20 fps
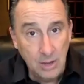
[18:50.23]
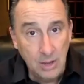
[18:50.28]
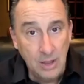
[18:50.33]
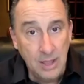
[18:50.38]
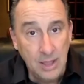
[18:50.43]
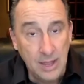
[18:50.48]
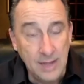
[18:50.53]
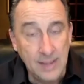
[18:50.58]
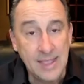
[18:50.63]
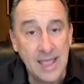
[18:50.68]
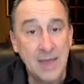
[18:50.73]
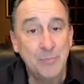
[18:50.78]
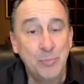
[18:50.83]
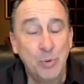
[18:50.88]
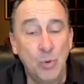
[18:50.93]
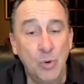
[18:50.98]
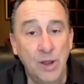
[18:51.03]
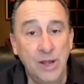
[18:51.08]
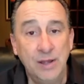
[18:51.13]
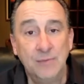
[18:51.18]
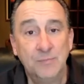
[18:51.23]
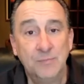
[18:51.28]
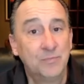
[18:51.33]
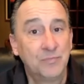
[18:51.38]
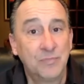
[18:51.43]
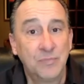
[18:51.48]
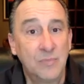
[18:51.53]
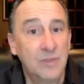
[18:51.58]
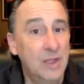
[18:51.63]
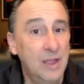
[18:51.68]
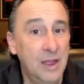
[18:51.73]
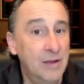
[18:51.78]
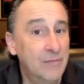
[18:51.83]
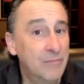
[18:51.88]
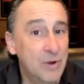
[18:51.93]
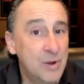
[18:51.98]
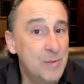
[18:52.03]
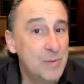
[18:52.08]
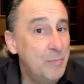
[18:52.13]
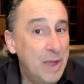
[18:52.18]
And at that point, mm-hmm.
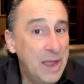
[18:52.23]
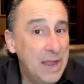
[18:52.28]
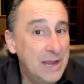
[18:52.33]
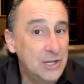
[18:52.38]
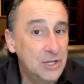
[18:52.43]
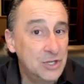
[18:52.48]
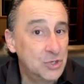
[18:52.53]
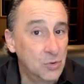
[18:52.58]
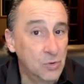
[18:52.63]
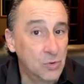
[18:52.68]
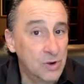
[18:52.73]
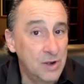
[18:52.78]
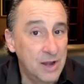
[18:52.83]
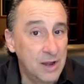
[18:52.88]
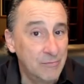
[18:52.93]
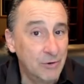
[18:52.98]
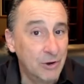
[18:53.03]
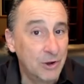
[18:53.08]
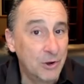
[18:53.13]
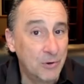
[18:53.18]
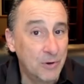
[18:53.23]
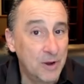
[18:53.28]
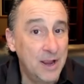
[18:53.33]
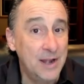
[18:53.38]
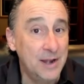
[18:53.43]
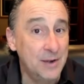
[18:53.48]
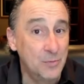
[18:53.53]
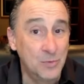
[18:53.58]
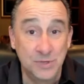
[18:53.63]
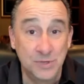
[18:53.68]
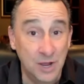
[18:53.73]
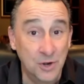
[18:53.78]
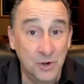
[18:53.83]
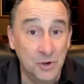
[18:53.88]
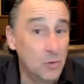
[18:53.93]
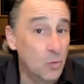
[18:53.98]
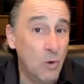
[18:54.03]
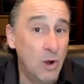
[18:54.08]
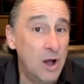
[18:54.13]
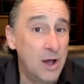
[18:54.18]
every bank short ever created was
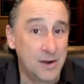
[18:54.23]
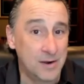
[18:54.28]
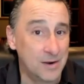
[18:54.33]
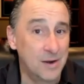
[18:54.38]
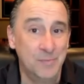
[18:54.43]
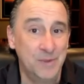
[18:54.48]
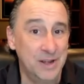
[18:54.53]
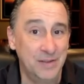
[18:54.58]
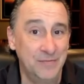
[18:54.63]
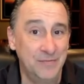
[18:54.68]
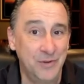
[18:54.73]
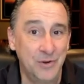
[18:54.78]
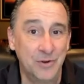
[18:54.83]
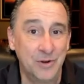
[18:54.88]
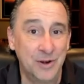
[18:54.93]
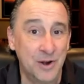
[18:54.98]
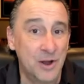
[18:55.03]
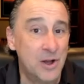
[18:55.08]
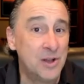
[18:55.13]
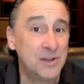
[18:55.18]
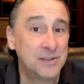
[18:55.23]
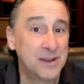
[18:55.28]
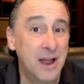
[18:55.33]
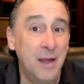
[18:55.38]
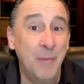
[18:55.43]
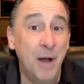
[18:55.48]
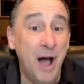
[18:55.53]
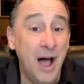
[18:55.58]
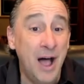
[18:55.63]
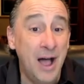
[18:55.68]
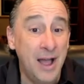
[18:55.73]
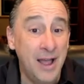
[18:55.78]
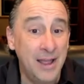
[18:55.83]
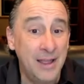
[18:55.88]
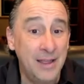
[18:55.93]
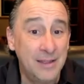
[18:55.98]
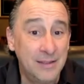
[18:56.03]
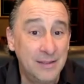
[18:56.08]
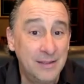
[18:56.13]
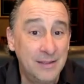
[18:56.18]
underwater. I mean, if you're at an all time
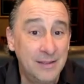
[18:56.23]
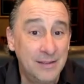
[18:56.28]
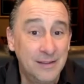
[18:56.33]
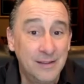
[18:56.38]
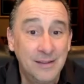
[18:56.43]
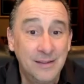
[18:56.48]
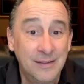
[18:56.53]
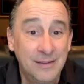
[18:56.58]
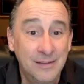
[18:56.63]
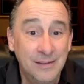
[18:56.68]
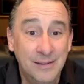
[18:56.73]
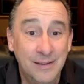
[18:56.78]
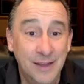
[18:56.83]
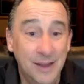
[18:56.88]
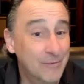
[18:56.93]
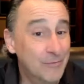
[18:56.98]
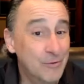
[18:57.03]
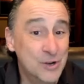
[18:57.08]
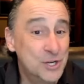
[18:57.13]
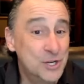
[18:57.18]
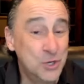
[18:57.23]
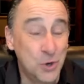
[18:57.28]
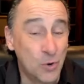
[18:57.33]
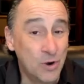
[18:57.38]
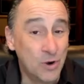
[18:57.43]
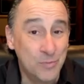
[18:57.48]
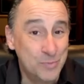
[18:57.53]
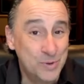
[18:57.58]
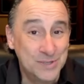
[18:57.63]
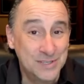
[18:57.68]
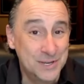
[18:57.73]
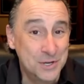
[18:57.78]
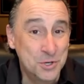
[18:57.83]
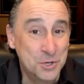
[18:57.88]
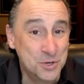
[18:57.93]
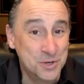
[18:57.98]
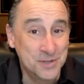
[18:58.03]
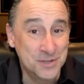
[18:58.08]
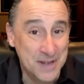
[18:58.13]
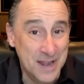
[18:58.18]
high, every short
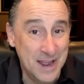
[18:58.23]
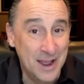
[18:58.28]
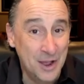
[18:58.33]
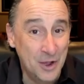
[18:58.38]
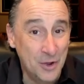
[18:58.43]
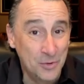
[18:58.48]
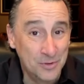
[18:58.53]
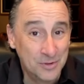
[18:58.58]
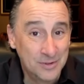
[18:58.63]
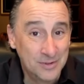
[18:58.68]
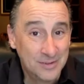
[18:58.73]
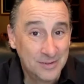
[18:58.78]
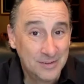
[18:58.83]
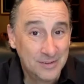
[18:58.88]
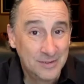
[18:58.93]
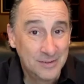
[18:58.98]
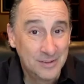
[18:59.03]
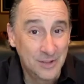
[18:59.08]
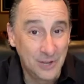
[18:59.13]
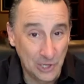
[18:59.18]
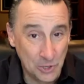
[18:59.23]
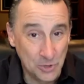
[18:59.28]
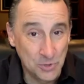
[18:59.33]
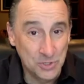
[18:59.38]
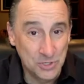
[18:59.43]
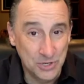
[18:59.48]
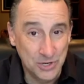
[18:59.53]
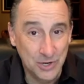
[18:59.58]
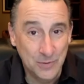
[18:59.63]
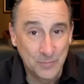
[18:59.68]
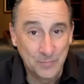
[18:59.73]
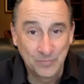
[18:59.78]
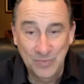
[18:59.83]
position is now a loser.